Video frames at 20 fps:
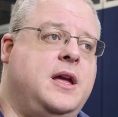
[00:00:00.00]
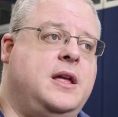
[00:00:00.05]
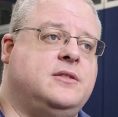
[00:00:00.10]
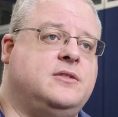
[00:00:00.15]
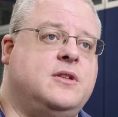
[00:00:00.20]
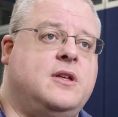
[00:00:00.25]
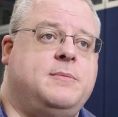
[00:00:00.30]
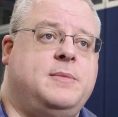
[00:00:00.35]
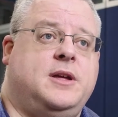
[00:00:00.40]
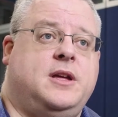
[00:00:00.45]
And
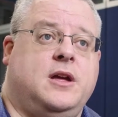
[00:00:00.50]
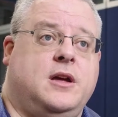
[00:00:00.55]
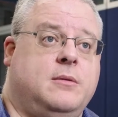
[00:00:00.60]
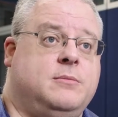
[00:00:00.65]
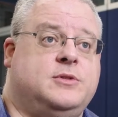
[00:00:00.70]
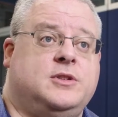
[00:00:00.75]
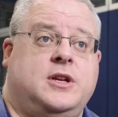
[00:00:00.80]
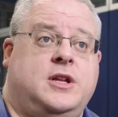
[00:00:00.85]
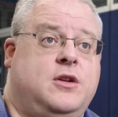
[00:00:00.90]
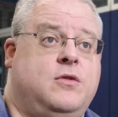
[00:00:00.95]
so that
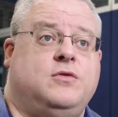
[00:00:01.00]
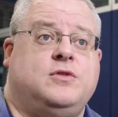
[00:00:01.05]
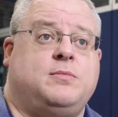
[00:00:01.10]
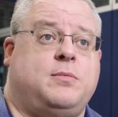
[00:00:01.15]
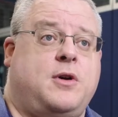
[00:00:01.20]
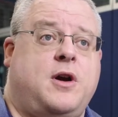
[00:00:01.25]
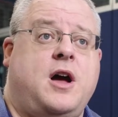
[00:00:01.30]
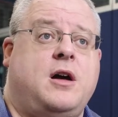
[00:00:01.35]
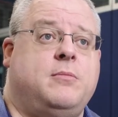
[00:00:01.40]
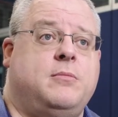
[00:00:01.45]
becomes a huge
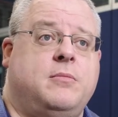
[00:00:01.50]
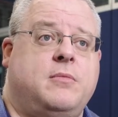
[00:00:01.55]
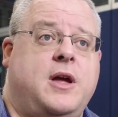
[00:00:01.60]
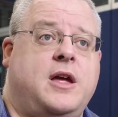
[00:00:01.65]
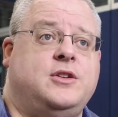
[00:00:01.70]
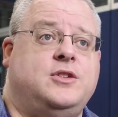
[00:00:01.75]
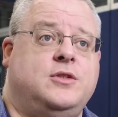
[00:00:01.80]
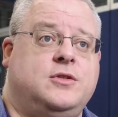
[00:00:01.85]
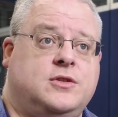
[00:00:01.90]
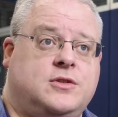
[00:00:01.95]
problem
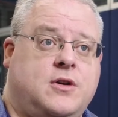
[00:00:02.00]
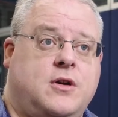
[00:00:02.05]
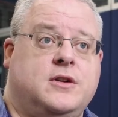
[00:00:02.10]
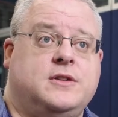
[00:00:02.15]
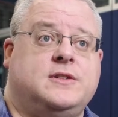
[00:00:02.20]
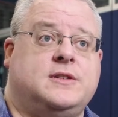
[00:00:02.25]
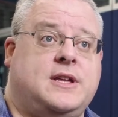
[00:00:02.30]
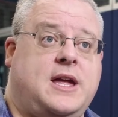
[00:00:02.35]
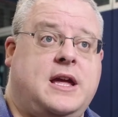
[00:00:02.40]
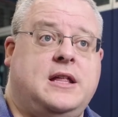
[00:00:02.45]
as you start
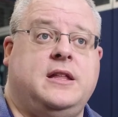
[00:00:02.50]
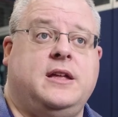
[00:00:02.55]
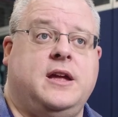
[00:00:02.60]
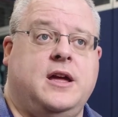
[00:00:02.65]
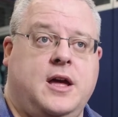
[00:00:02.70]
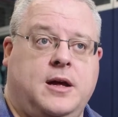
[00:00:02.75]
scaling